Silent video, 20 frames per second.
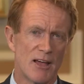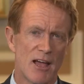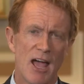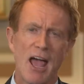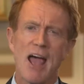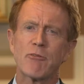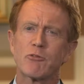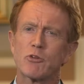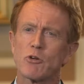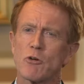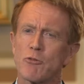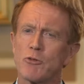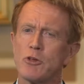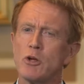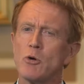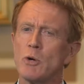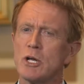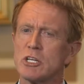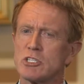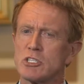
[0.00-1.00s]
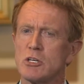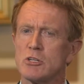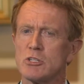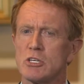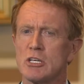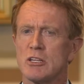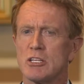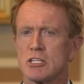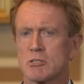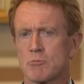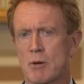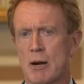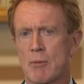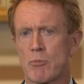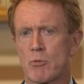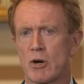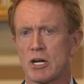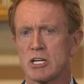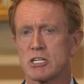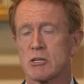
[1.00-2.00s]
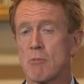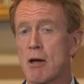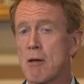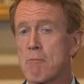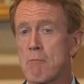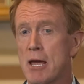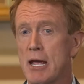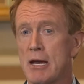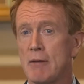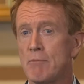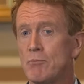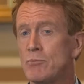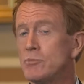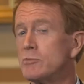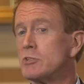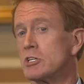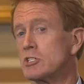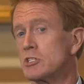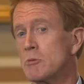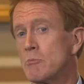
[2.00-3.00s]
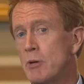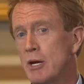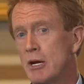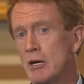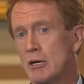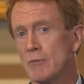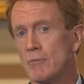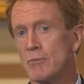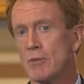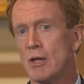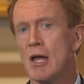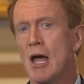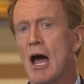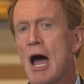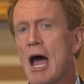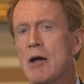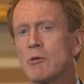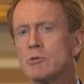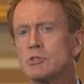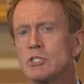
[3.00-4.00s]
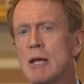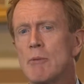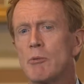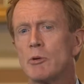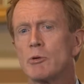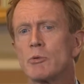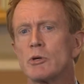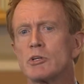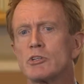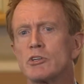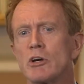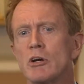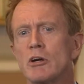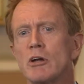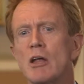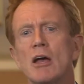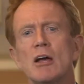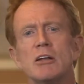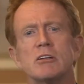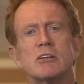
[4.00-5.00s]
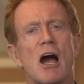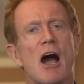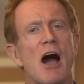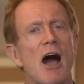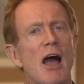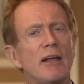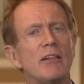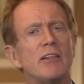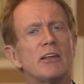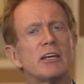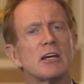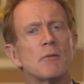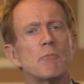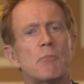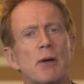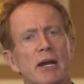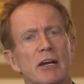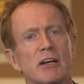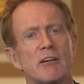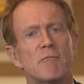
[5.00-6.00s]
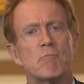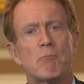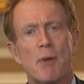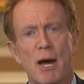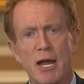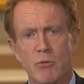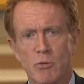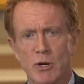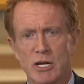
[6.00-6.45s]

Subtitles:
After a few weeks using this preparation, my pain disappeared. I was able to return to highly competitive bike